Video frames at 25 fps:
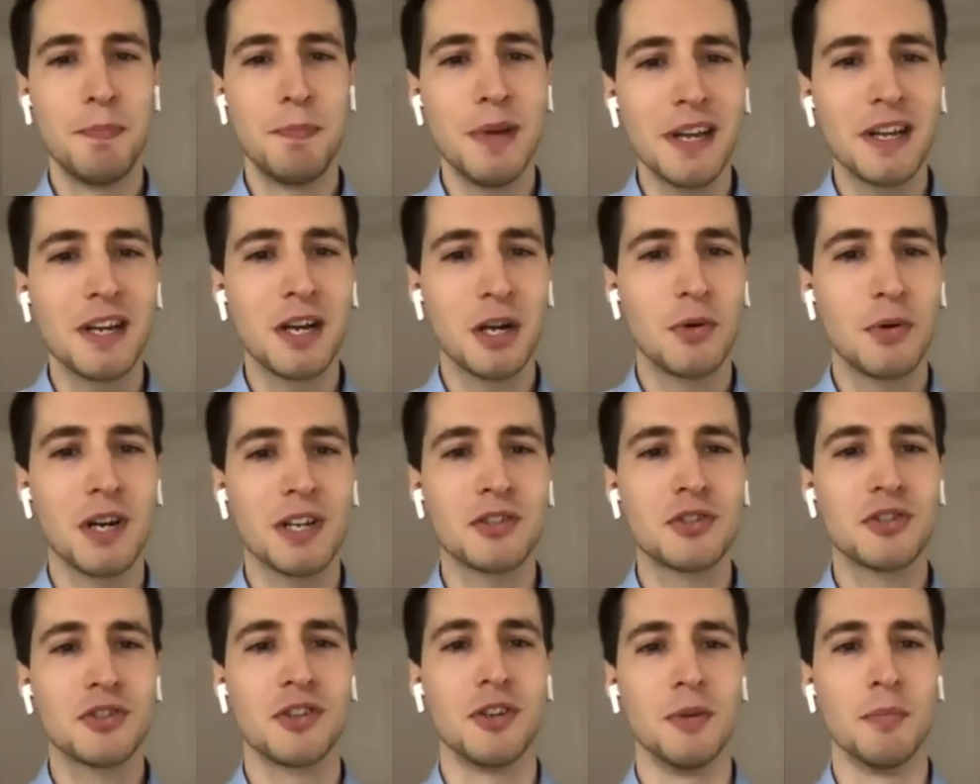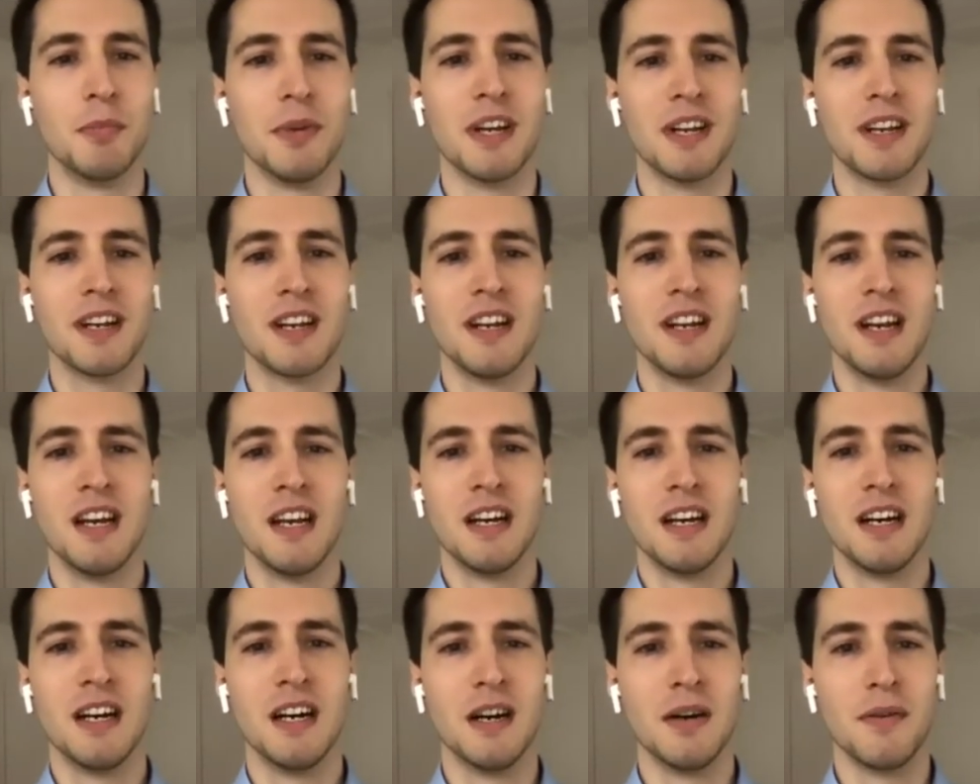big question, but
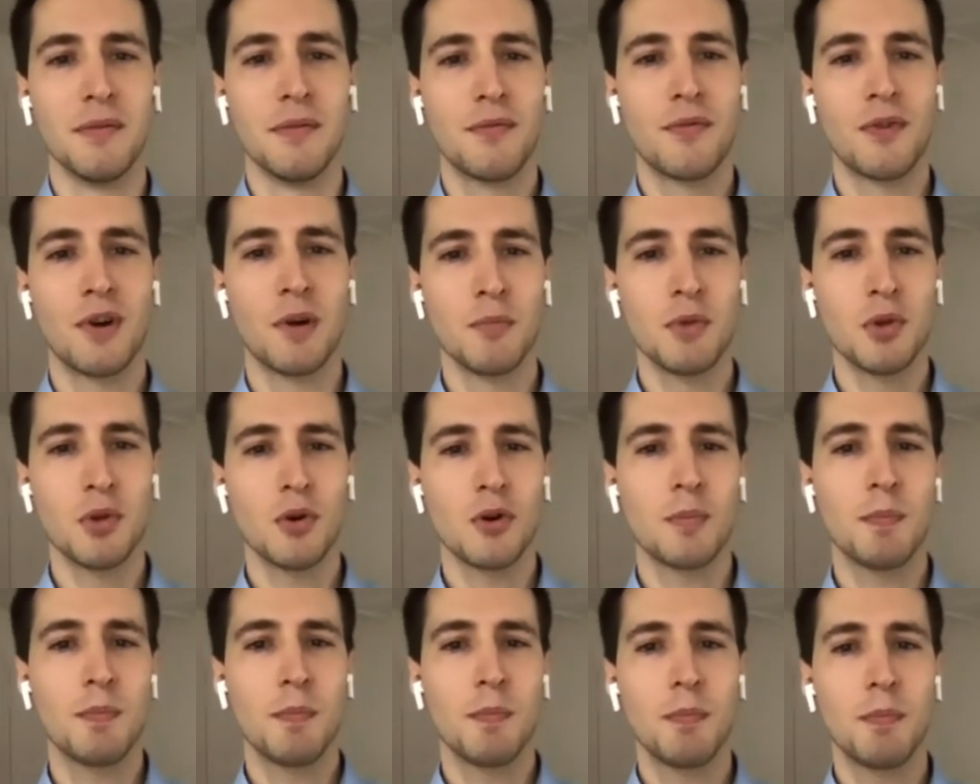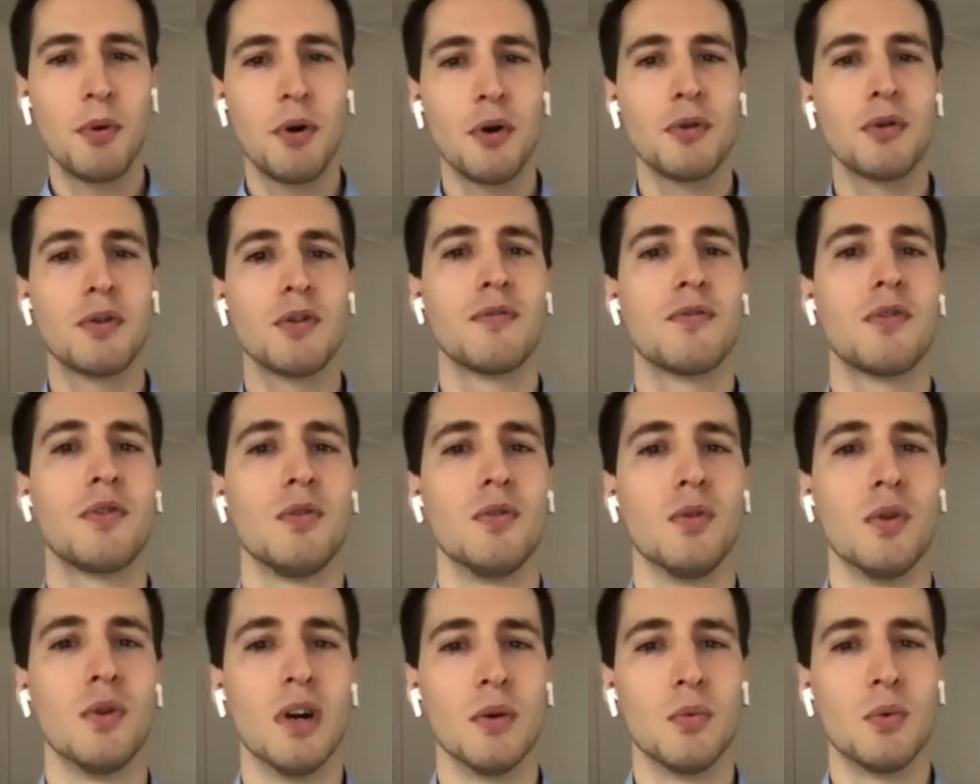from your point of
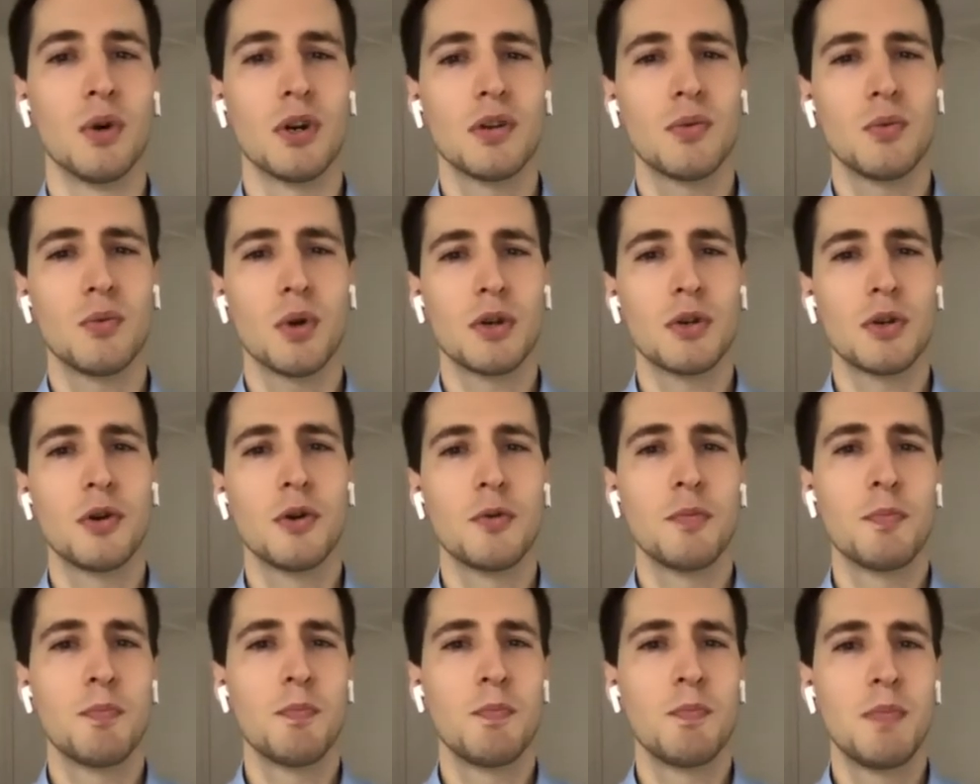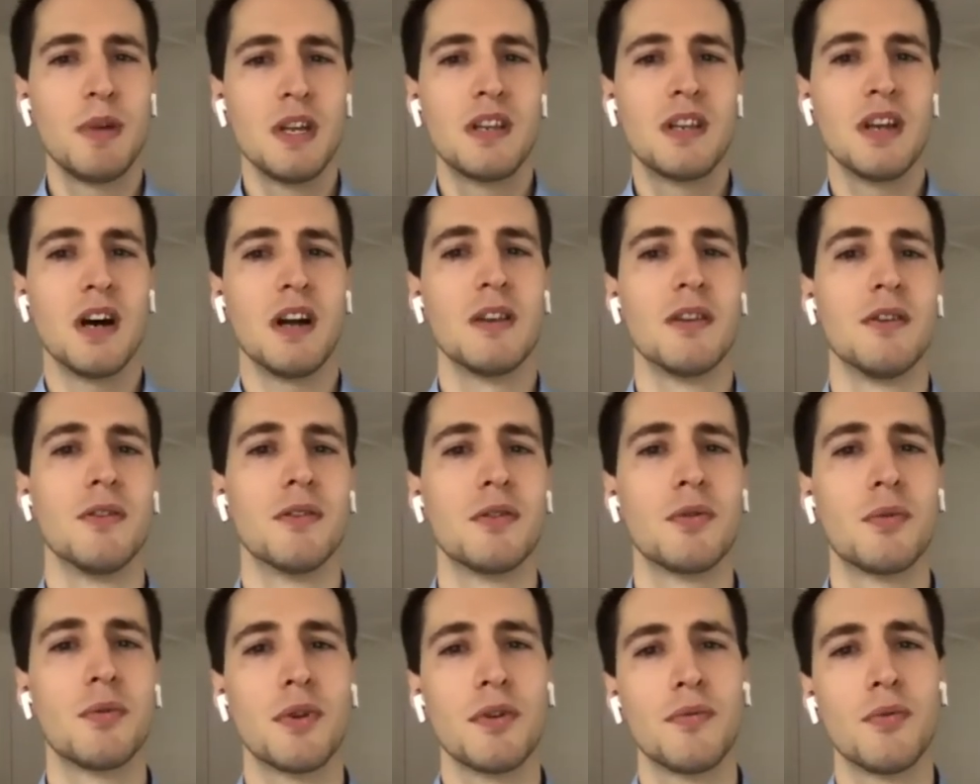view, what could be
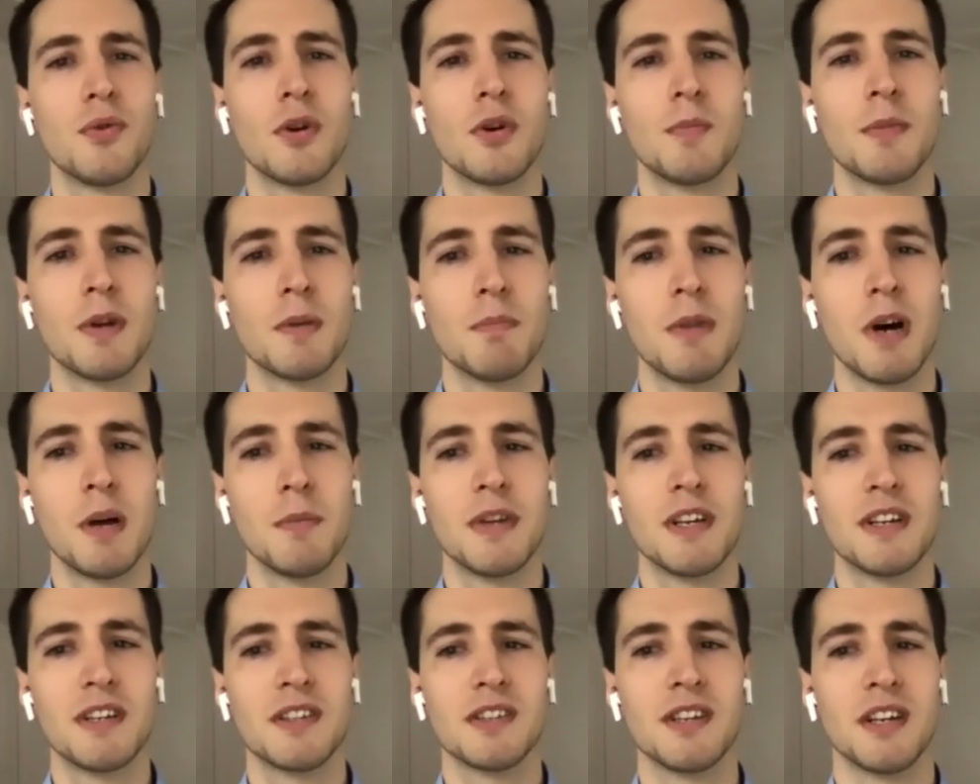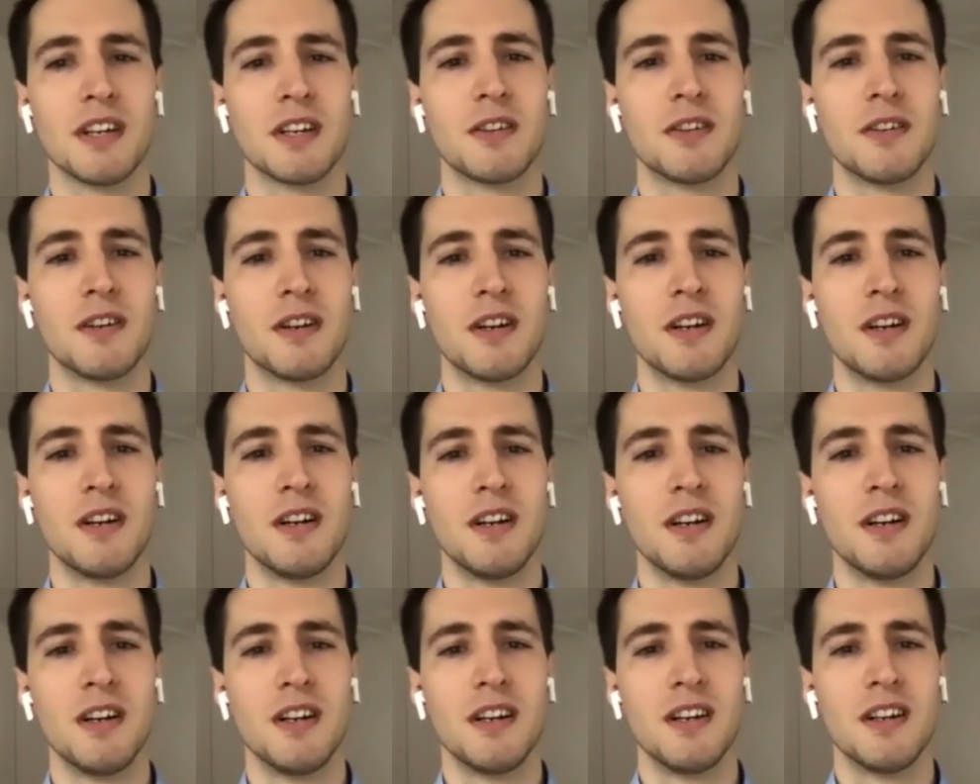done to reform the public sector
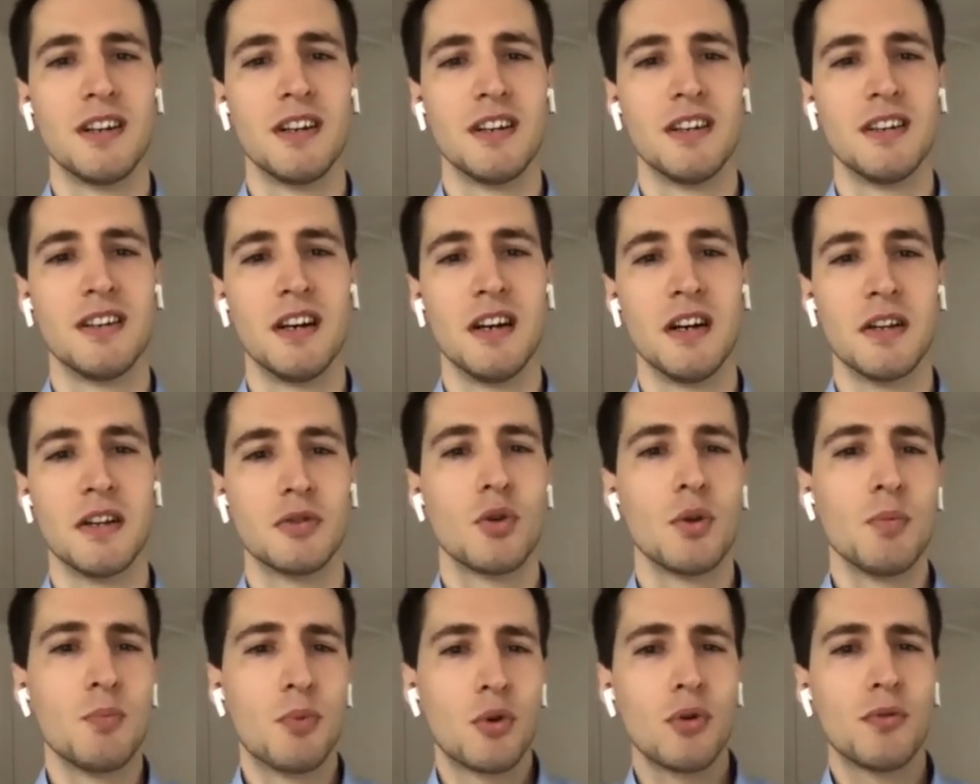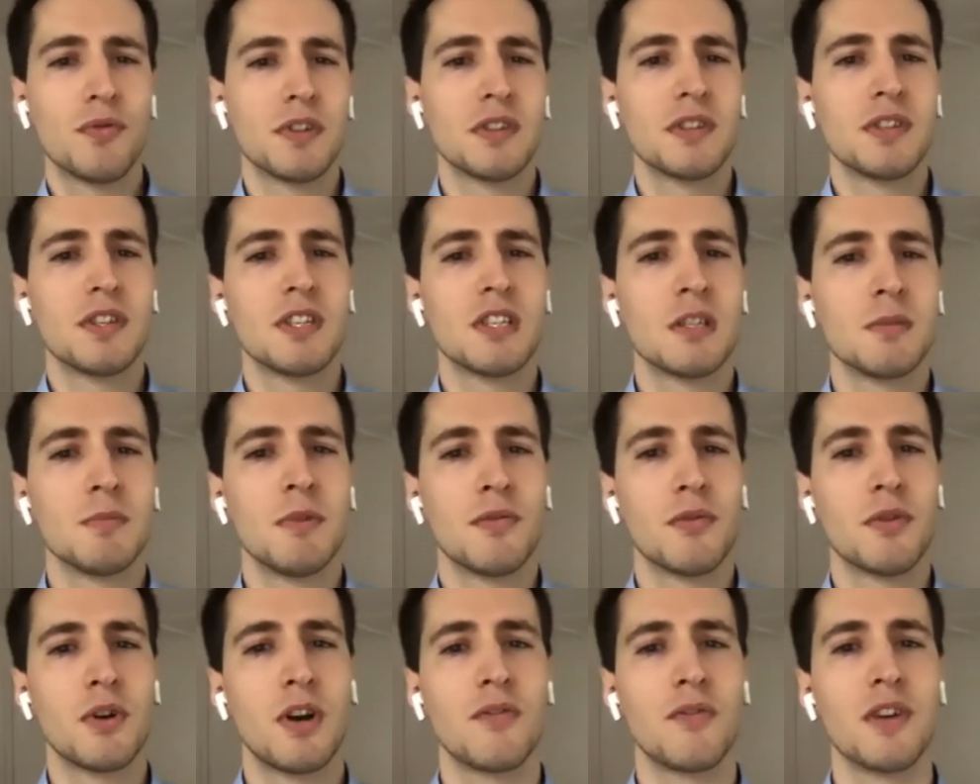and to improve the system
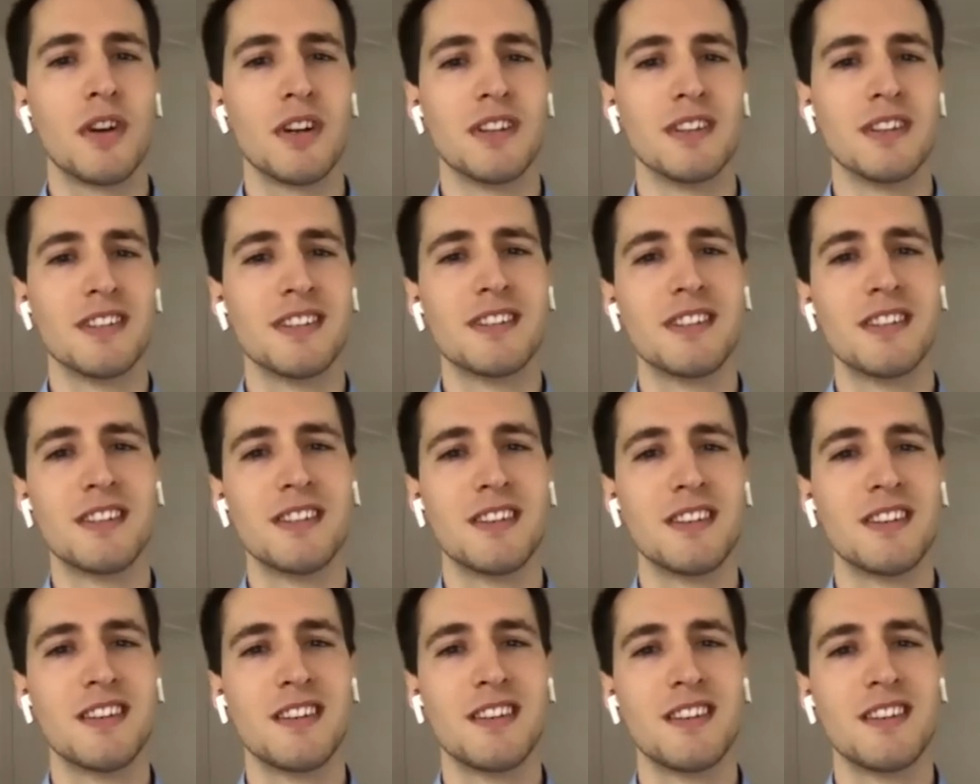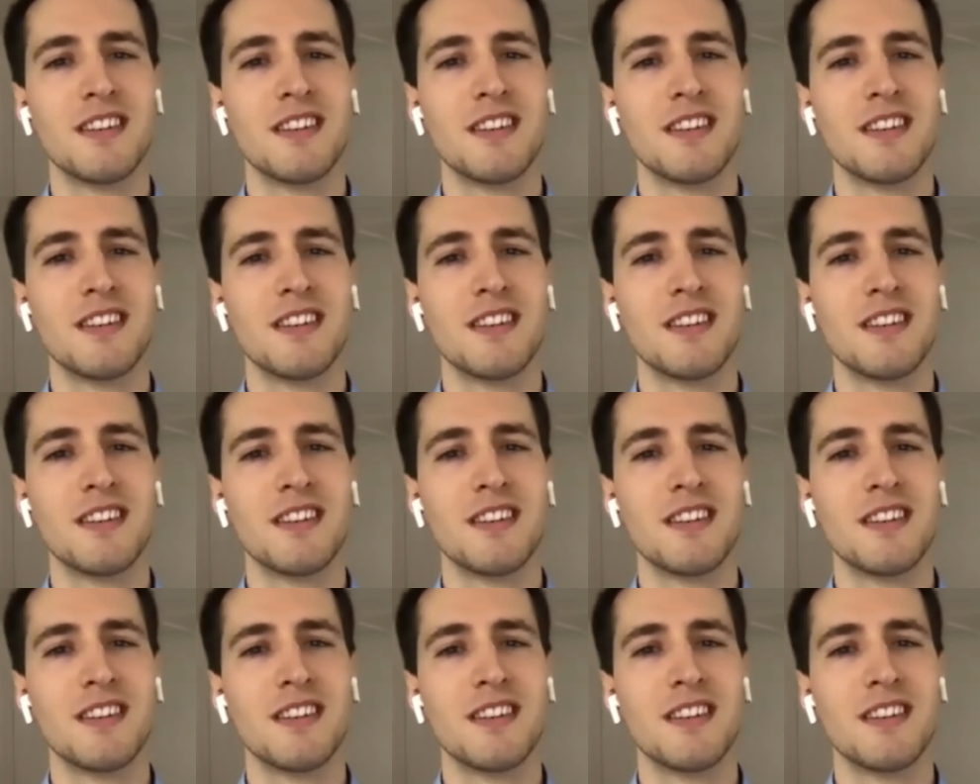of governance?